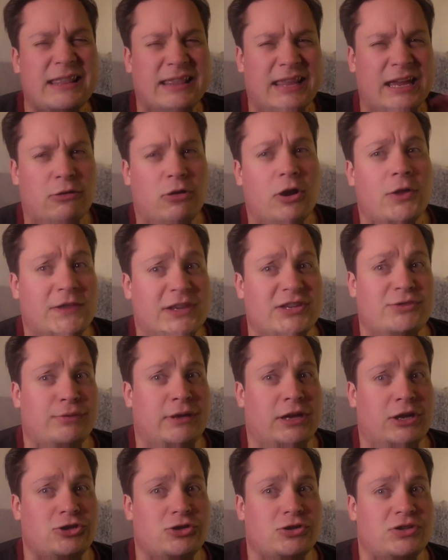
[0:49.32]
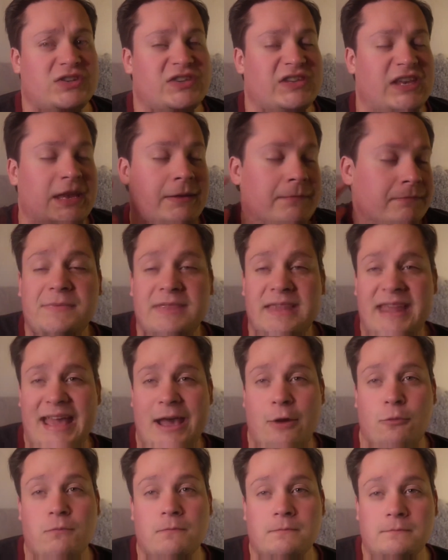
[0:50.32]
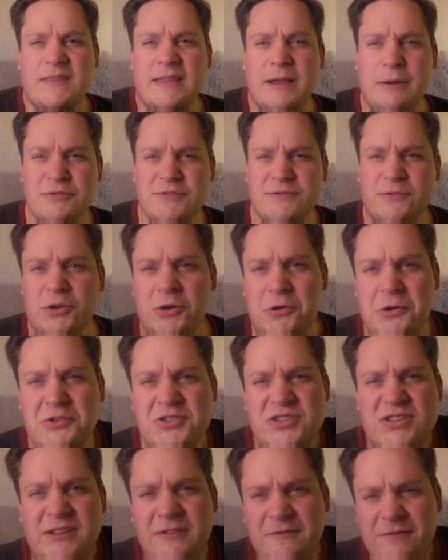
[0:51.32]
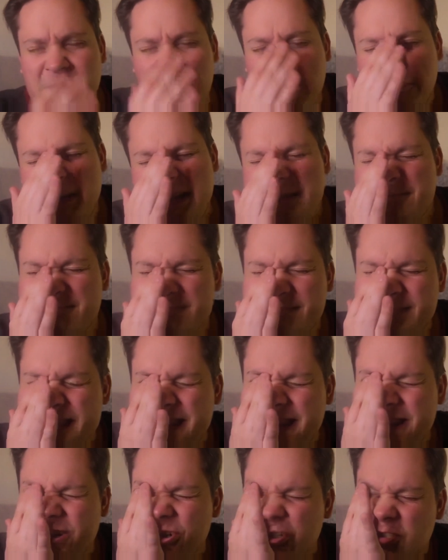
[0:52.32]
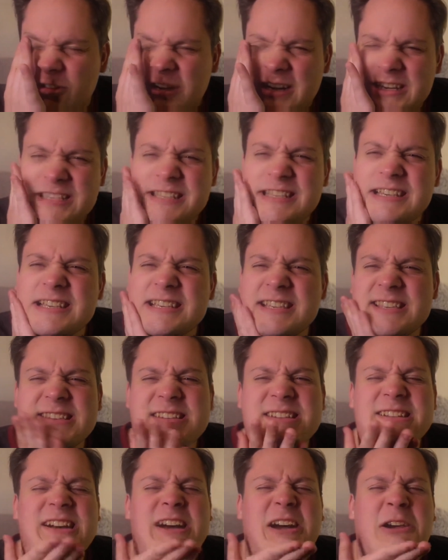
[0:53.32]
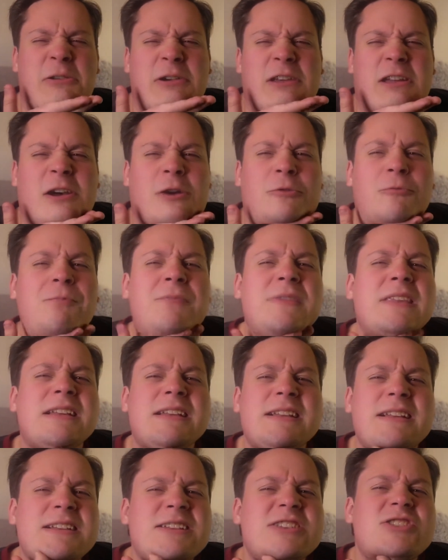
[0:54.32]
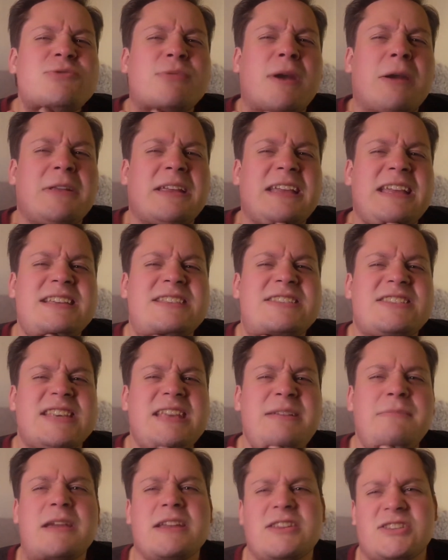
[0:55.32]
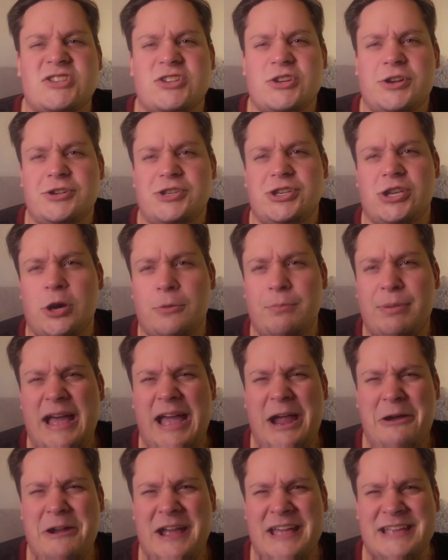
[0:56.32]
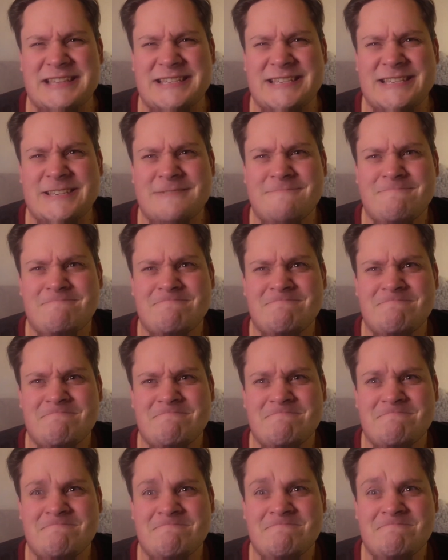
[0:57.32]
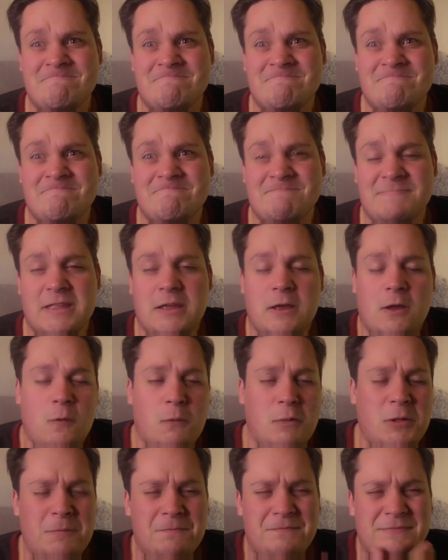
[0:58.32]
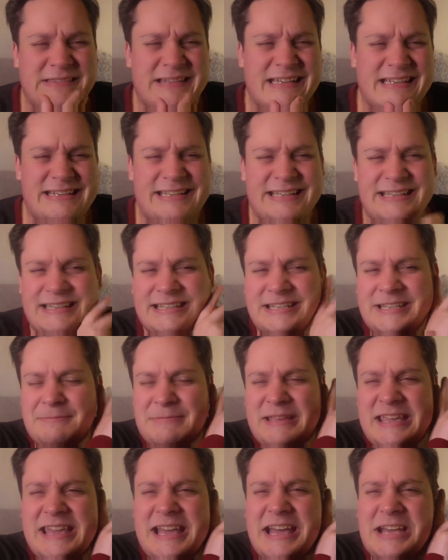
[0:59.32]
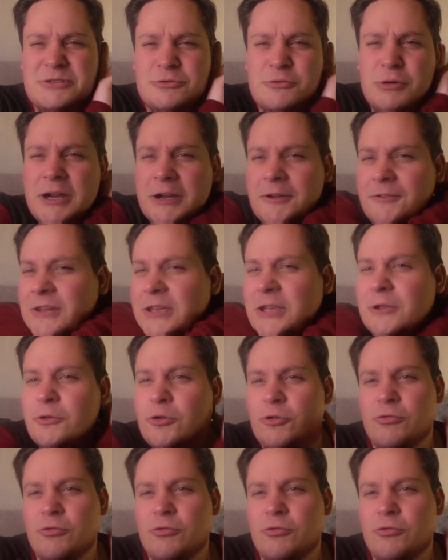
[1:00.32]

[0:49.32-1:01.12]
later on this week, I should say. Now, there was, of course, a very interesting scenario surrounding his teammate Sergio Perez. Well, he had quite a few